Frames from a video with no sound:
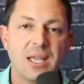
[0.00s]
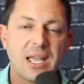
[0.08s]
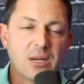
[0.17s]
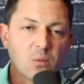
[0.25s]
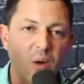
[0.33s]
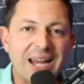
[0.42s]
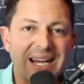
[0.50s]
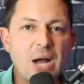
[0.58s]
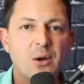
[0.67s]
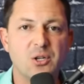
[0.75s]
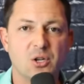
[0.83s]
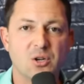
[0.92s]
And right
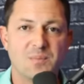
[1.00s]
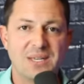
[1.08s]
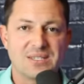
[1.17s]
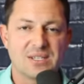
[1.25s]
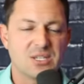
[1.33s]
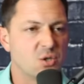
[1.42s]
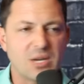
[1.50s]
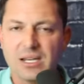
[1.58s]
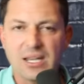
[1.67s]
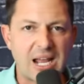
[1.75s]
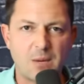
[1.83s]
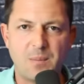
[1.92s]
now in your business, you got a
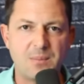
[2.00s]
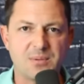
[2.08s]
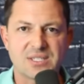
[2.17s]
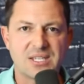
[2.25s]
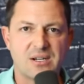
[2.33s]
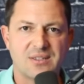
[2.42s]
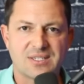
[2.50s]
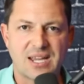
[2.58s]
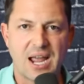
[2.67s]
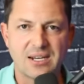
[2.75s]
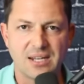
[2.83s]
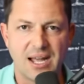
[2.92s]
lot of people sitting on the
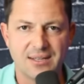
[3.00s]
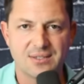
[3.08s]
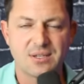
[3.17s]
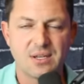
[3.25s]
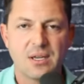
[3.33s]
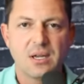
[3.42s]
sidelines.